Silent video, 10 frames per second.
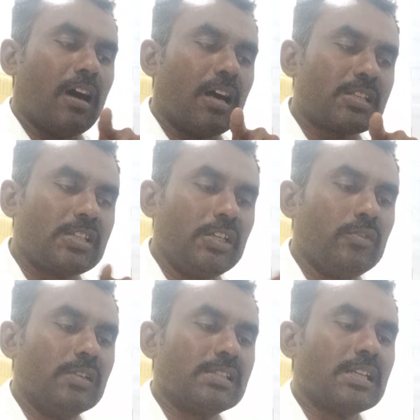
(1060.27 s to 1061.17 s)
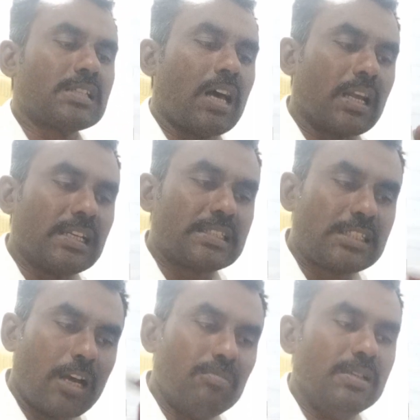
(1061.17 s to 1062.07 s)
or sequences are
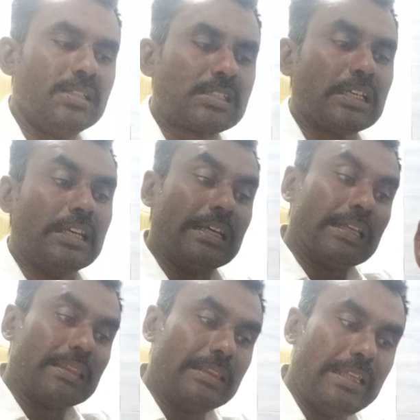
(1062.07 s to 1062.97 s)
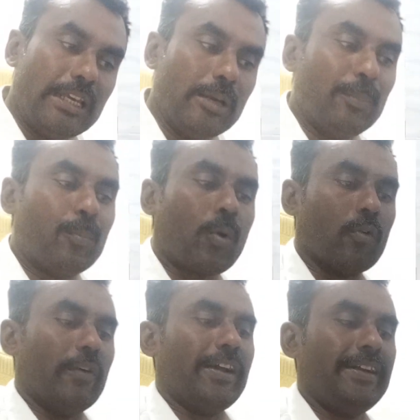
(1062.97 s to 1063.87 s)
established, they
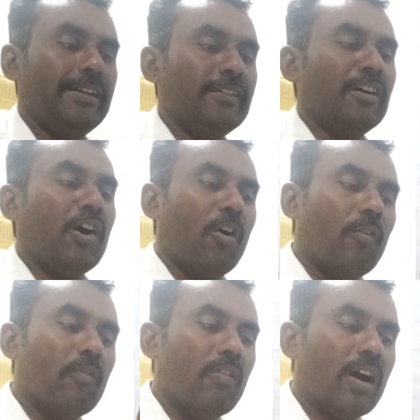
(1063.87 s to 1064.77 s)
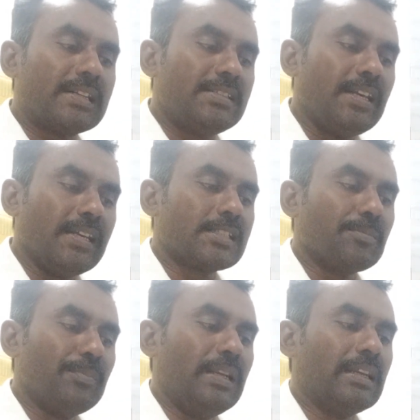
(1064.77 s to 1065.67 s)
provide what
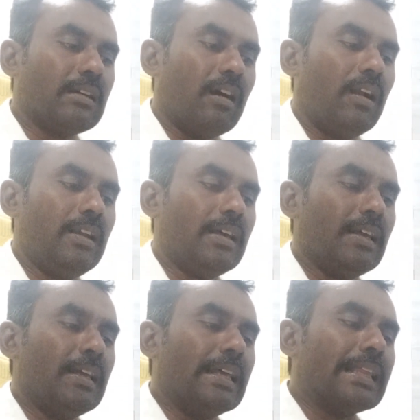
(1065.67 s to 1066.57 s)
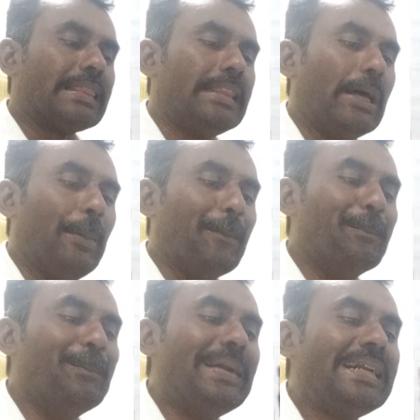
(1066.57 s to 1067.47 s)
J.S. Mill called the
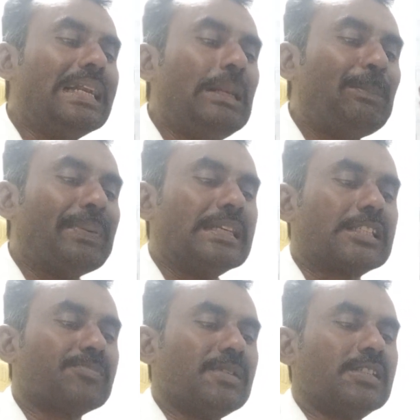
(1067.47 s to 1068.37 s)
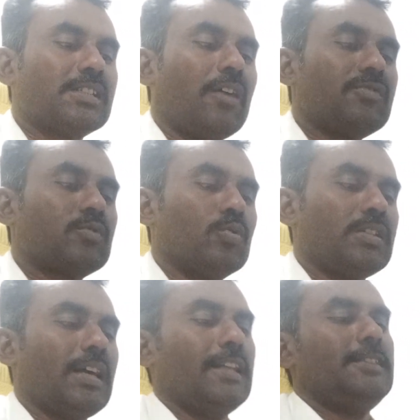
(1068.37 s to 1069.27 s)
middle principles of
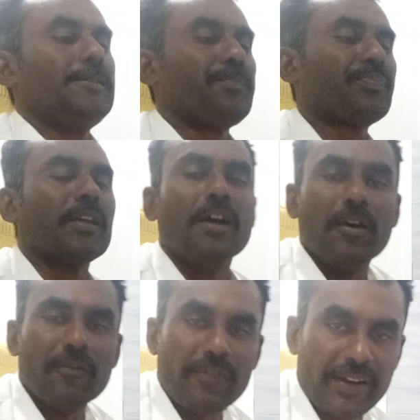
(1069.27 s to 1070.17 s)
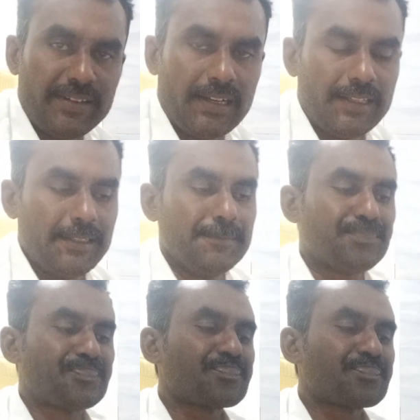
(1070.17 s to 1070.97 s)
sociology. Finally,